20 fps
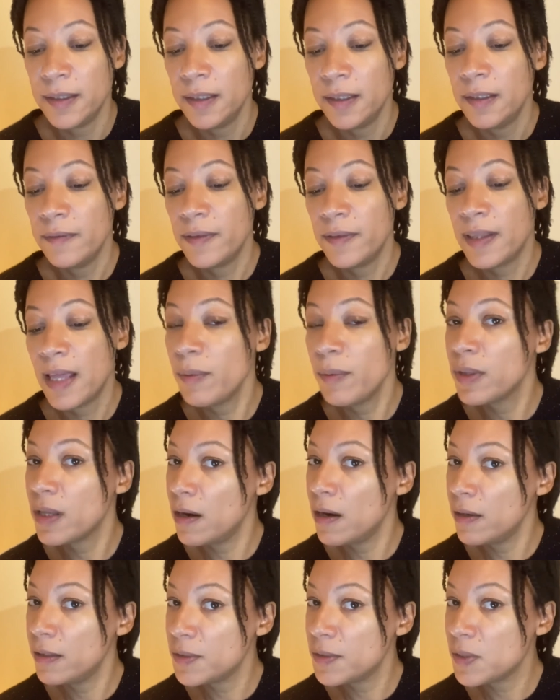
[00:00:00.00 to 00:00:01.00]
for they were the
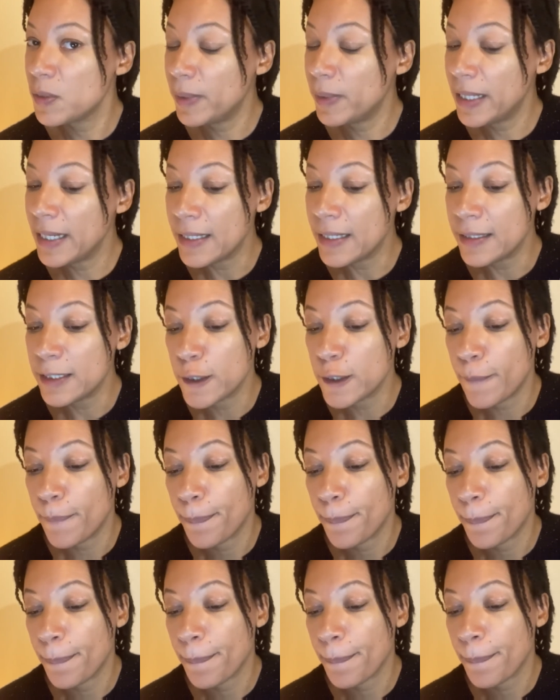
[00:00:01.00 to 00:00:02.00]
hardest to please.
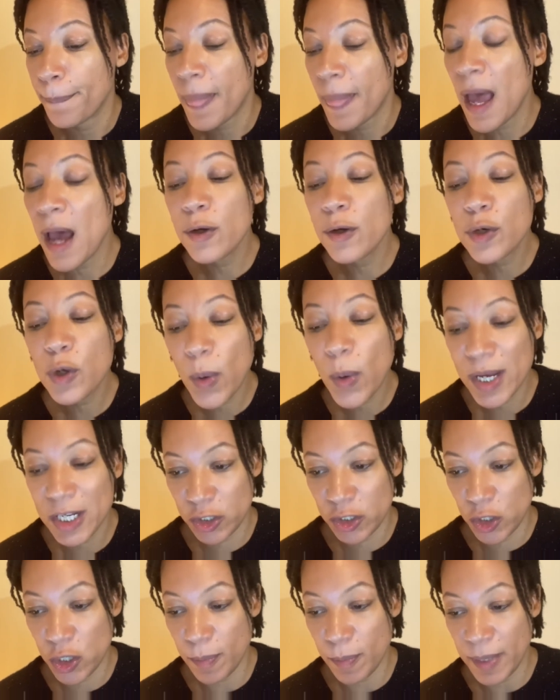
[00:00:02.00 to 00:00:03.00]

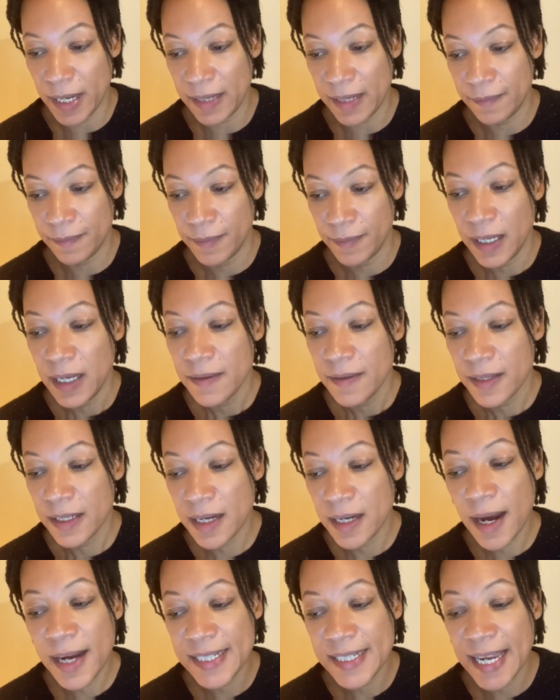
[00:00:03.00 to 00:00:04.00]
Unquestionably, the
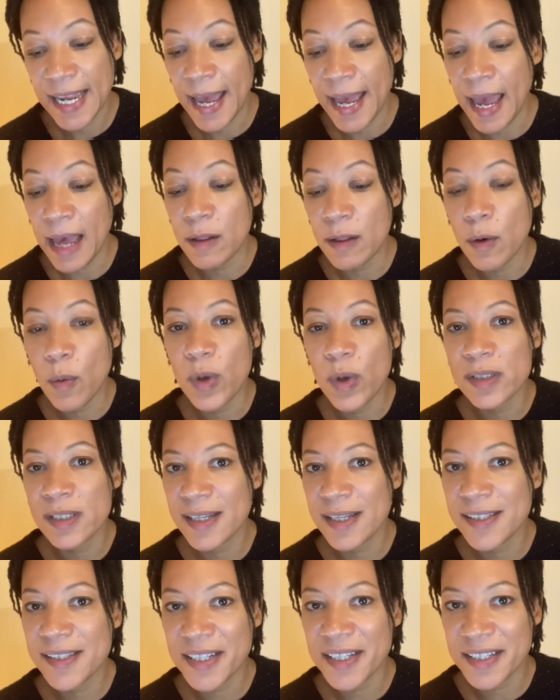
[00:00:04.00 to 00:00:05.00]
nightingale was a
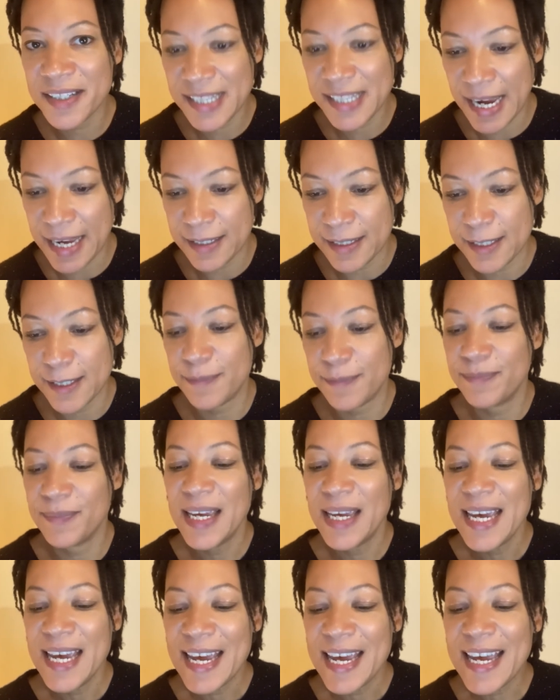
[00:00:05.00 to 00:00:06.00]
success.
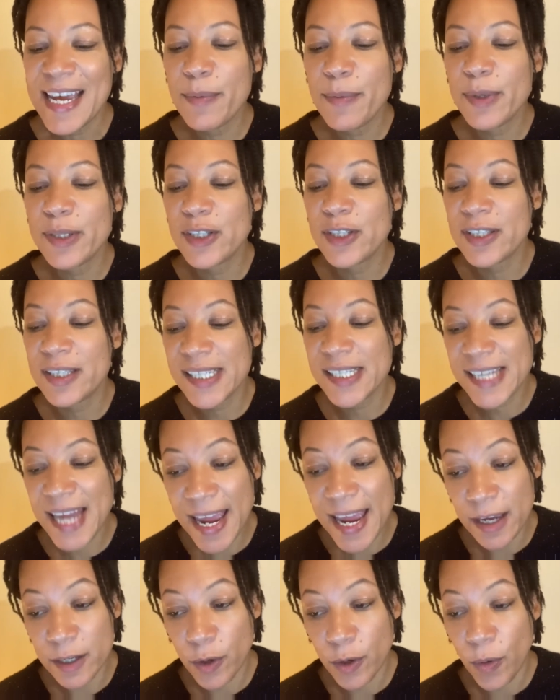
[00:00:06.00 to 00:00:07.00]
He was to stay
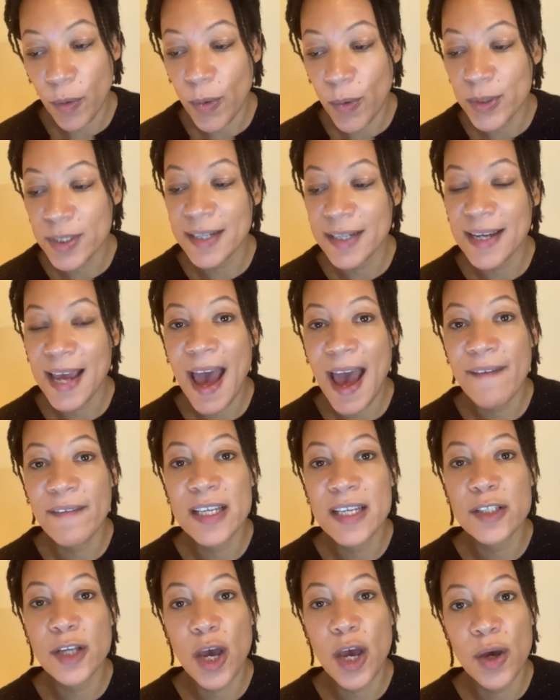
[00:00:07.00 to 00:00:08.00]
at court and have
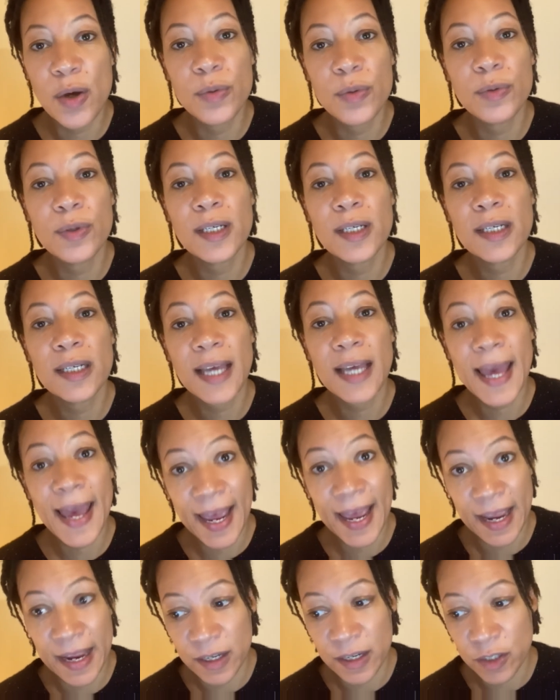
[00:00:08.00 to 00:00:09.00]
his own
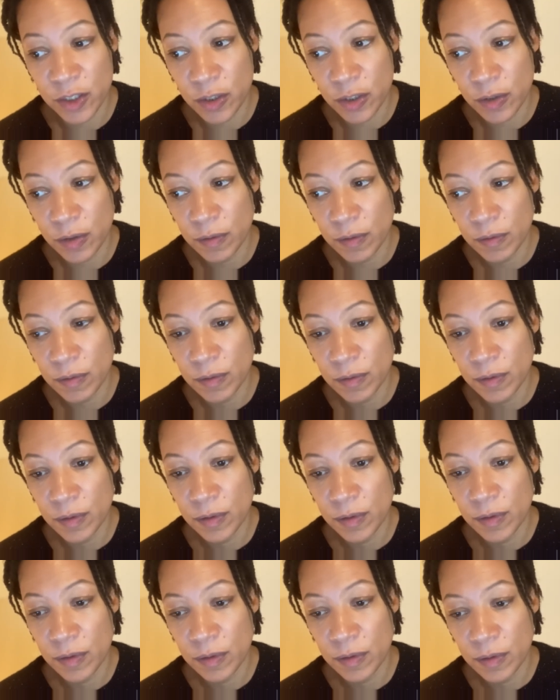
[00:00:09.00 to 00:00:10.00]
cage.
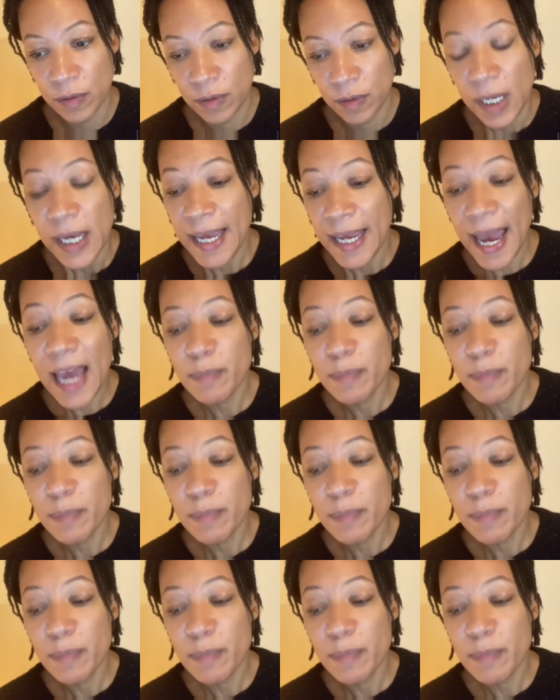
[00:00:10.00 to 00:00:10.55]
He had